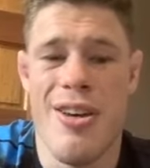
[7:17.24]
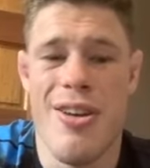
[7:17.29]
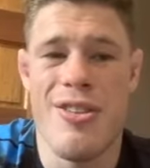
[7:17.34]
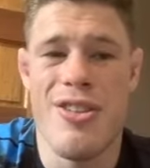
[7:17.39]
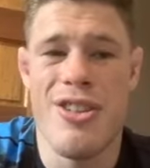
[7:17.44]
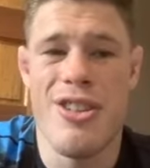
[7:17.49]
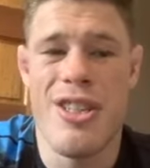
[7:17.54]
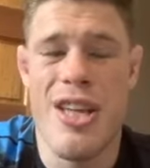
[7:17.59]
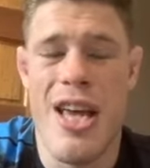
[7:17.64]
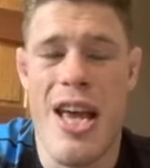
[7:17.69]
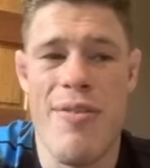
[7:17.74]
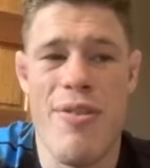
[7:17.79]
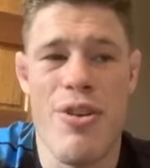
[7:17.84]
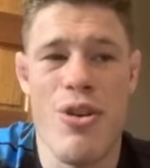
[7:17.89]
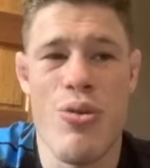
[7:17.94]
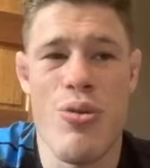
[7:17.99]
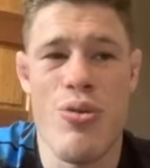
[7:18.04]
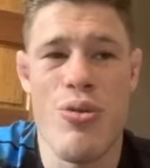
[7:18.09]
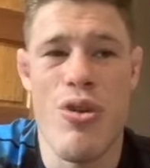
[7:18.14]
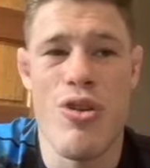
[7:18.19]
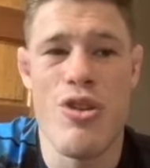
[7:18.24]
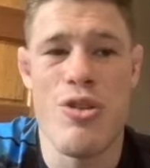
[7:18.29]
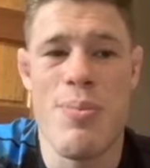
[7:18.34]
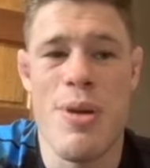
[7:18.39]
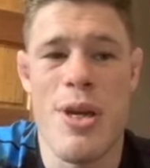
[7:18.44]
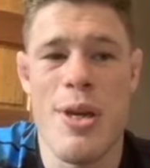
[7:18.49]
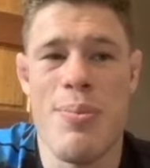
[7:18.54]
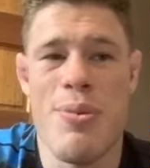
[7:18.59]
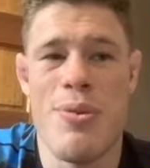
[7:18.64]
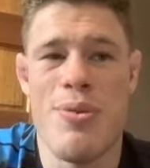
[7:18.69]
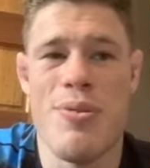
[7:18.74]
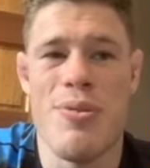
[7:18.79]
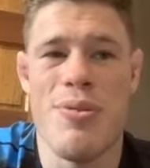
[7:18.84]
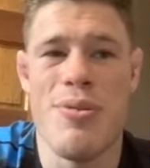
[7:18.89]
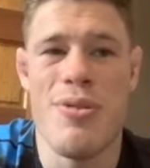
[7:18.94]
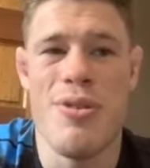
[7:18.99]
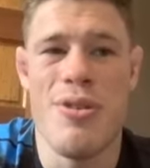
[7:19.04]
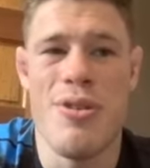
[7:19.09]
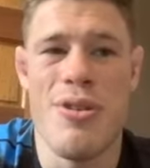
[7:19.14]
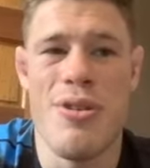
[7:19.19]
just having all those people
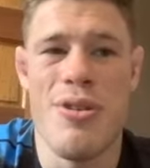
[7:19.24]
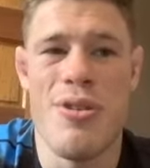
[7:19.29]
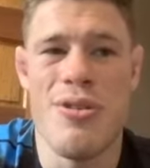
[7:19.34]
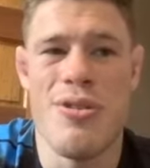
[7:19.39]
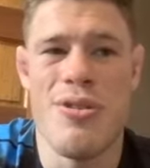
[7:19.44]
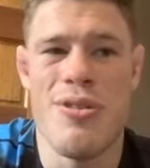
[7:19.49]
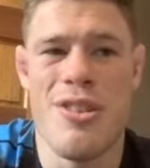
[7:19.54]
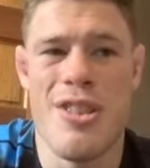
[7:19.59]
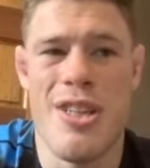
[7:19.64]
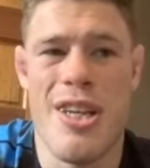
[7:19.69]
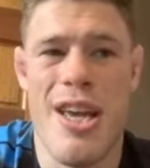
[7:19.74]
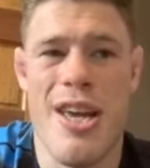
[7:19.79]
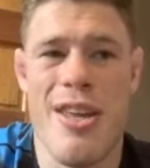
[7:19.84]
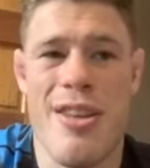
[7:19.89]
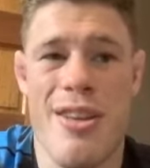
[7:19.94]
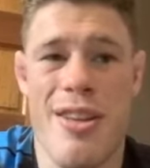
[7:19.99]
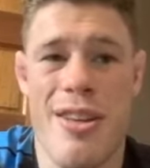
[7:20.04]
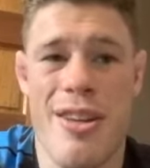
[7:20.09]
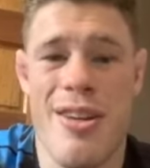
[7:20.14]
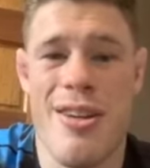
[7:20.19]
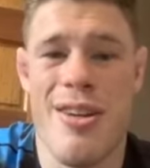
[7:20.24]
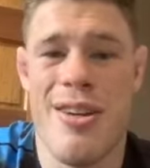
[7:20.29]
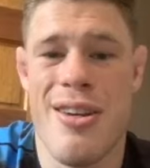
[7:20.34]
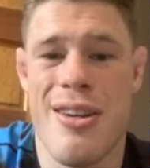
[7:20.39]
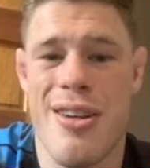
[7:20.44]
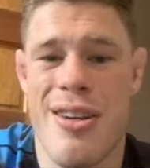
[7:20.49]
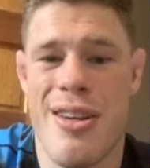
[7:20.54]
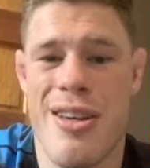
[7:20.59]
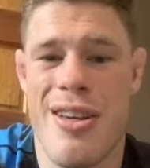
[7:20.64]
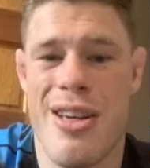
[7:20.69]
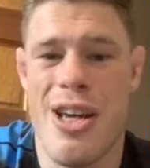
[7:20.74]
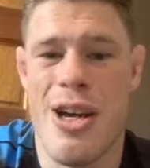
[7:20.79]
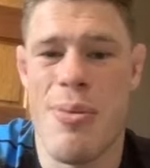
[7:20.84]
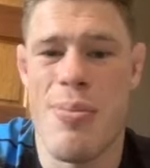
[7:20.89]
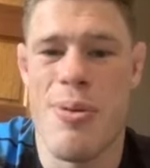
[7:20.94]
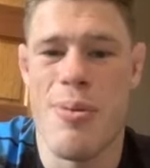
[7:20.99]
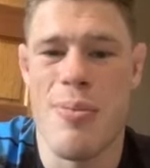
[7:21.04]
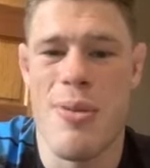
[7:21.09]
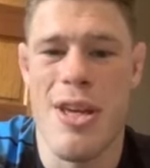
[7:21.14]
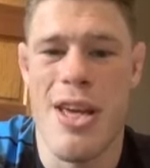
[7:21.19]
together,
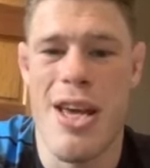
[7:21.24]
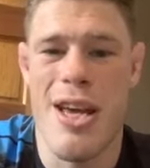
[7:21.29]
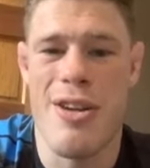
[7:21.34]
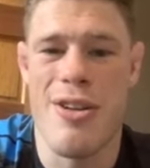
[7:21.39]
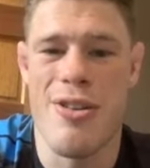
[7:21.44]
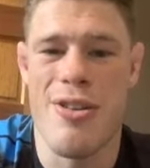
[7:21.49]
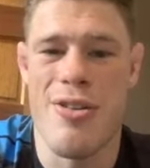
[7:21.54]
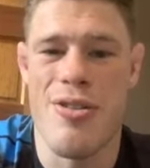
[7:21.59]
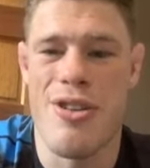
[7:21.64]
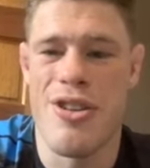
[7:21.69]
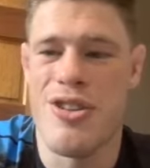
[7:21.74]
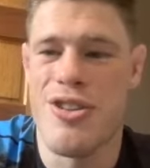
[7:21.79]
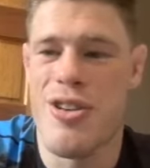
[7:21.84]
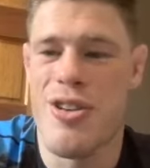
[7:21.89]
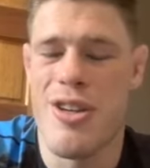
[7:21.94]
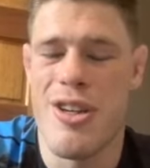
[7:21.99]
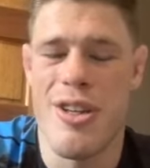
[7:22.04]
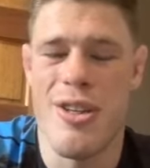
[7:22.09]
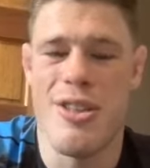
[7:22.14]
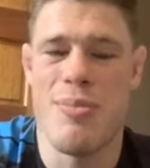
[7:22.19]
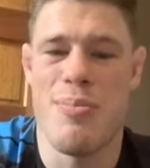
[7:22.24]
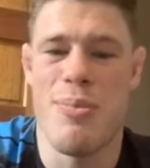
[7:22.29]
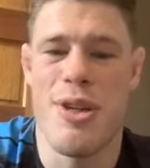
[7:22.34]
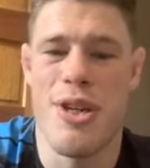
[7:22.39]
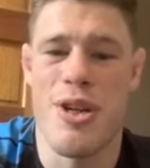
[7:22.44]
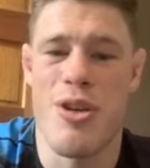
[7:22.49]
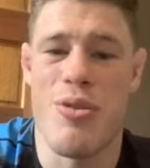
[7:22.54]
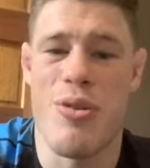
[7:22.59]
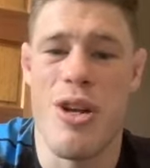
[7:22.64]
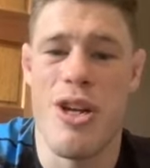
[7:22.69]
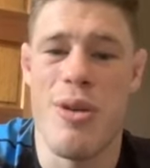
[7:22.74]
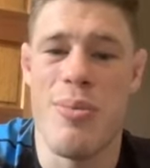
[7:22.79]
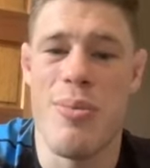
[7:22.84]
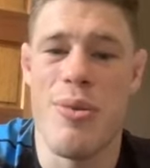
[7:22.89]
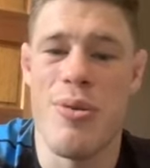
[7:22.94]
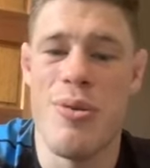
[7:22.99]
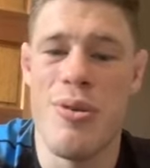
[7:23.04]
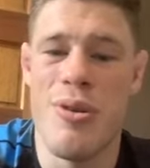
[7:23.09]
helping me out along the journey, it's been incredible.